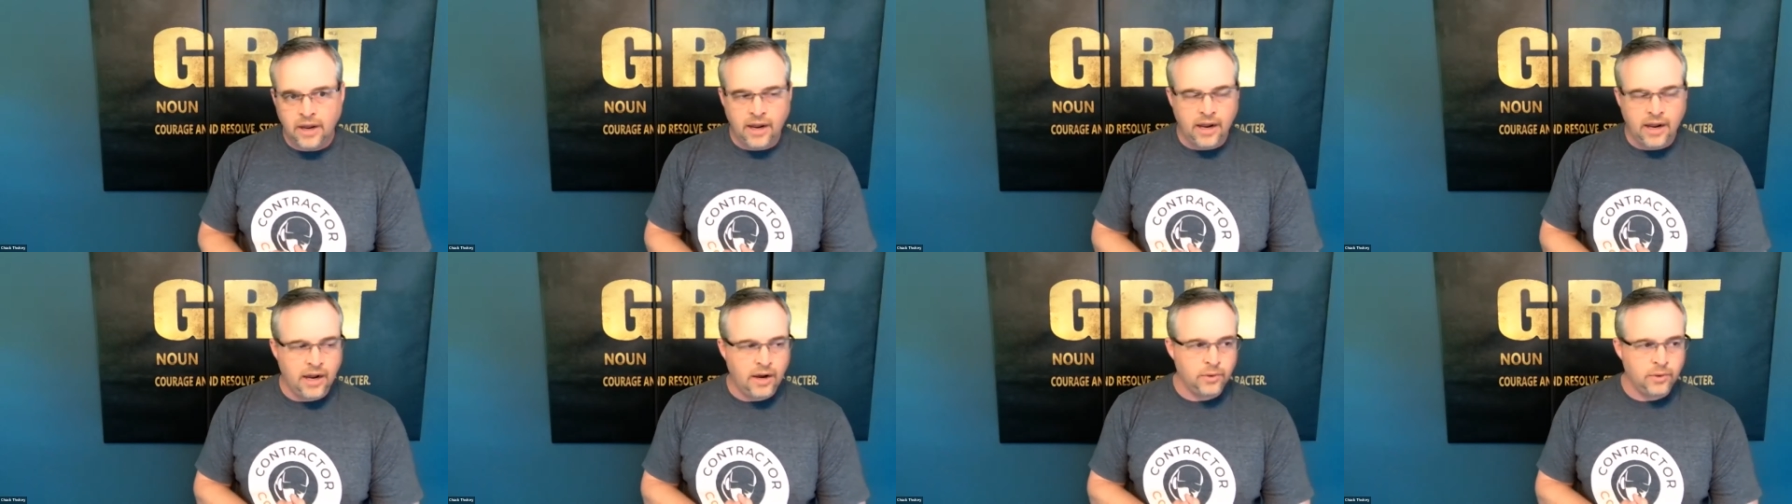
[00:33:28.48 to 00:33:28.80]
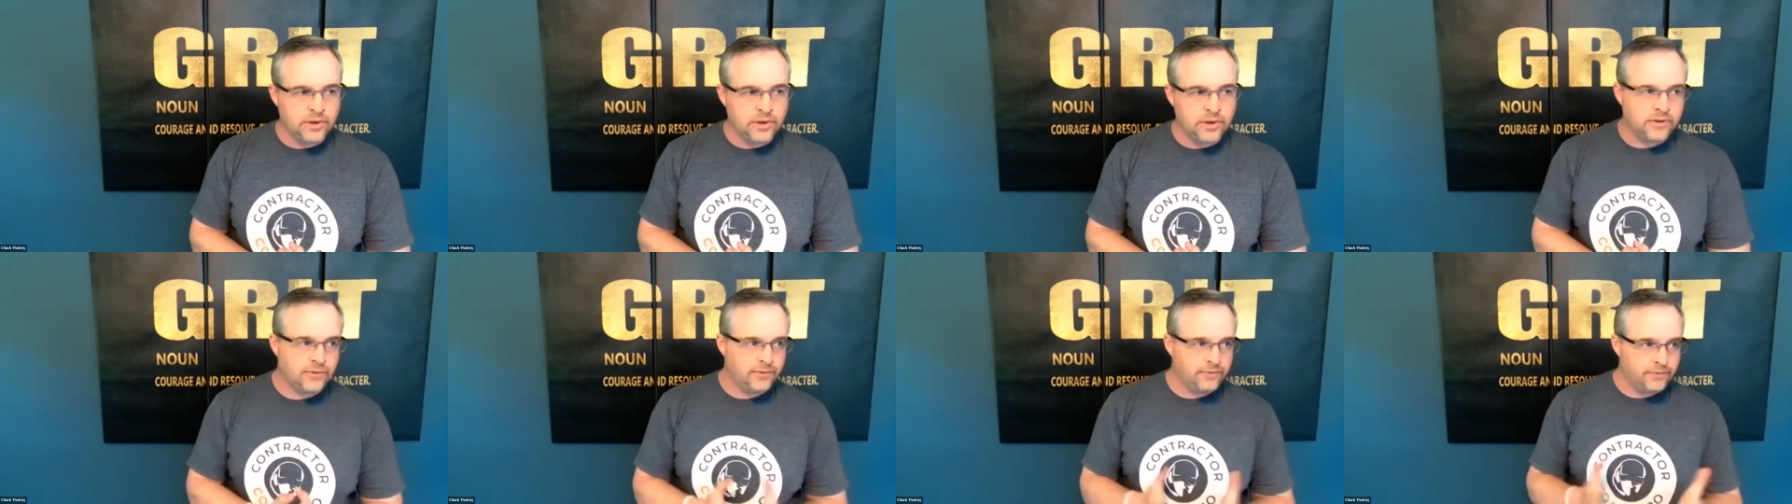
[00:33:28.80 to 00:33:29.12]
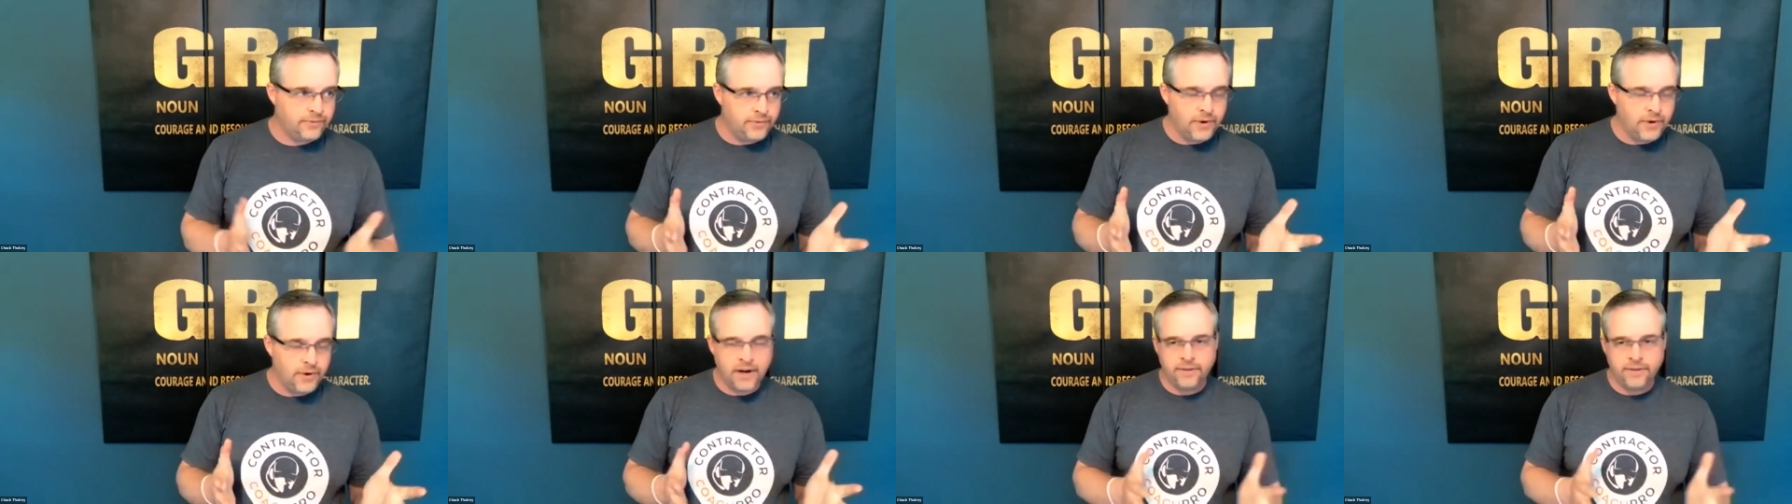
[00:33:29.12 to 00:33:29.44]
which
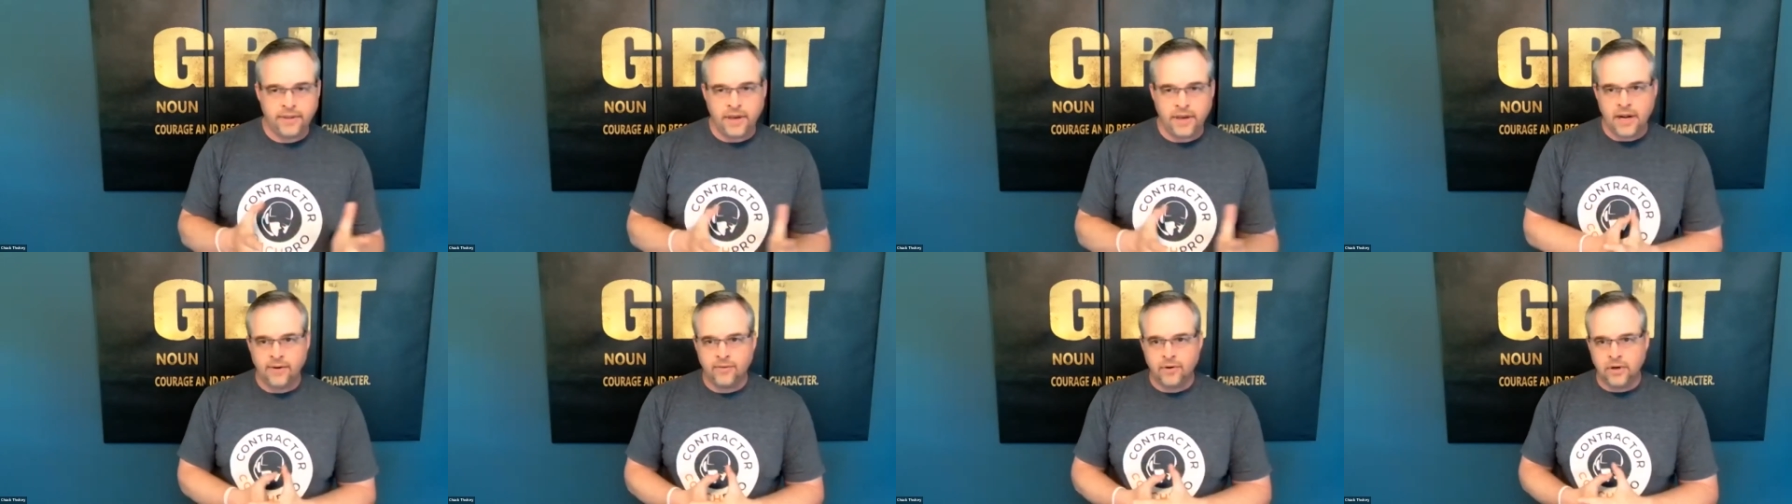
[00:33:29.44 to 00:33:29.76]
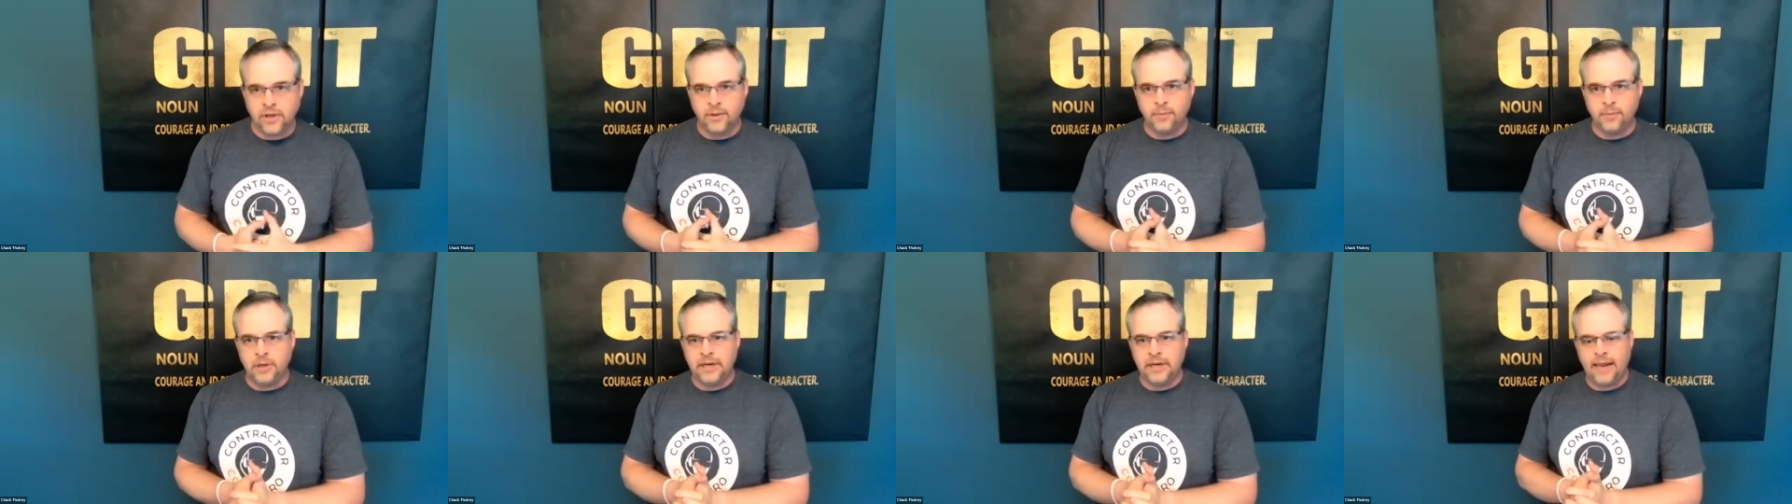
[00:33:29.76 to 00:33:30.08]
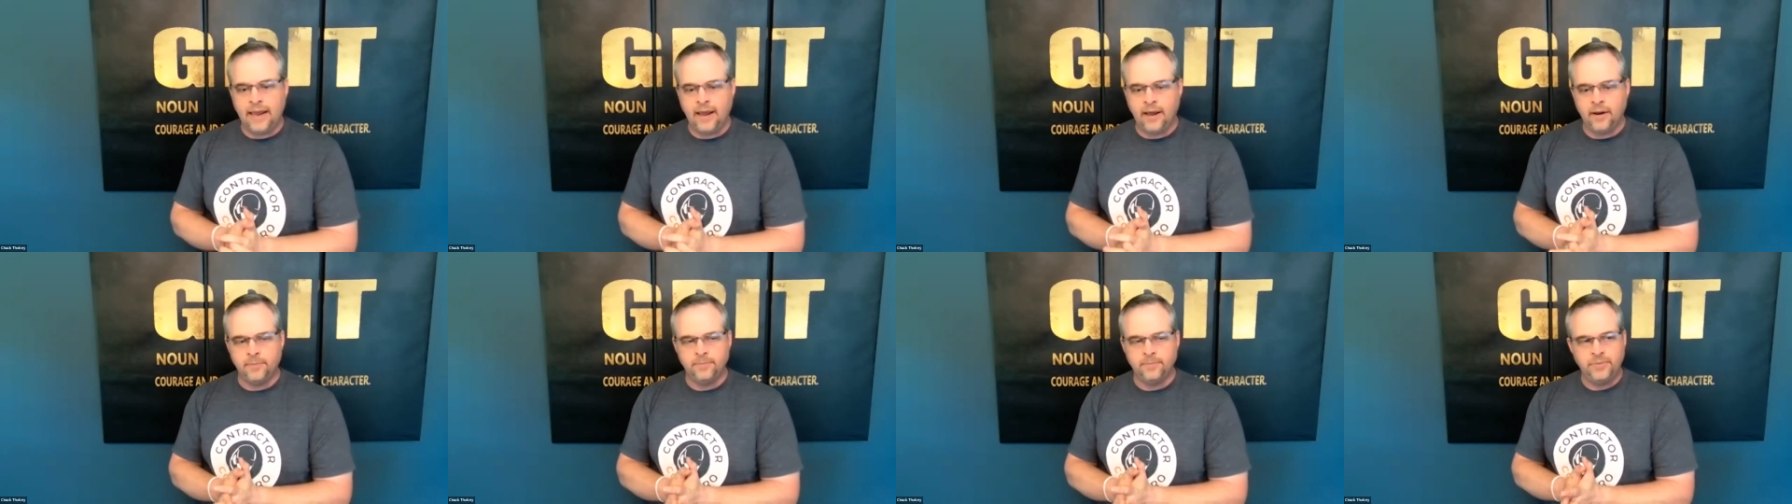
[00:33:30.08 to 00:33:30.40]
funny, they never let me
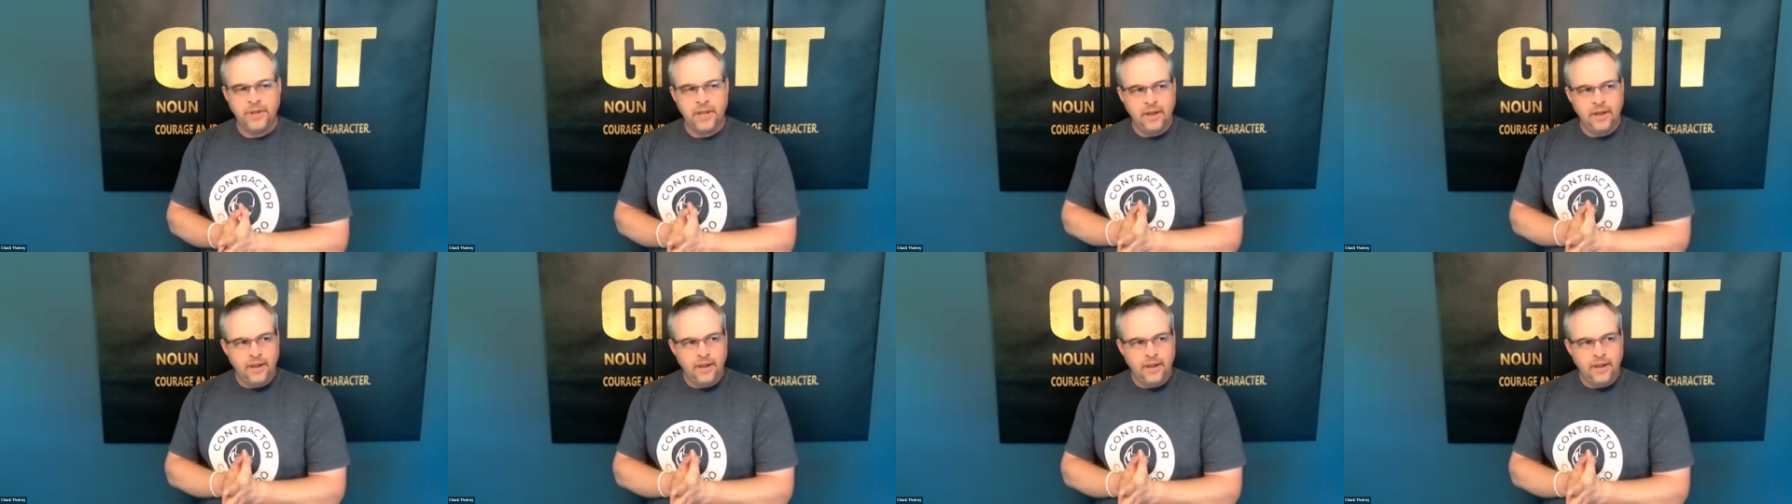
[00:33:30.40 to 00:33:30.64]
down.